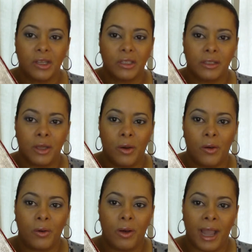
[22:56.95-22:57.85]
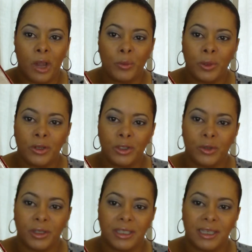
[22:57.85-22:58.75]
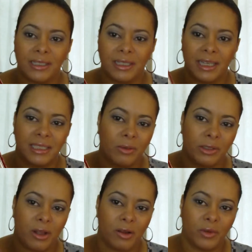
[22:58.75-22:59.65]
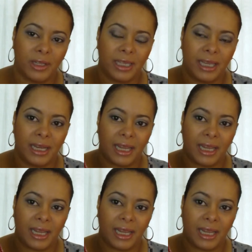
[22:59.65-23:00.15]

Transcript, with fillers: So I hope you enjoyed this. And yes, I was long-winded.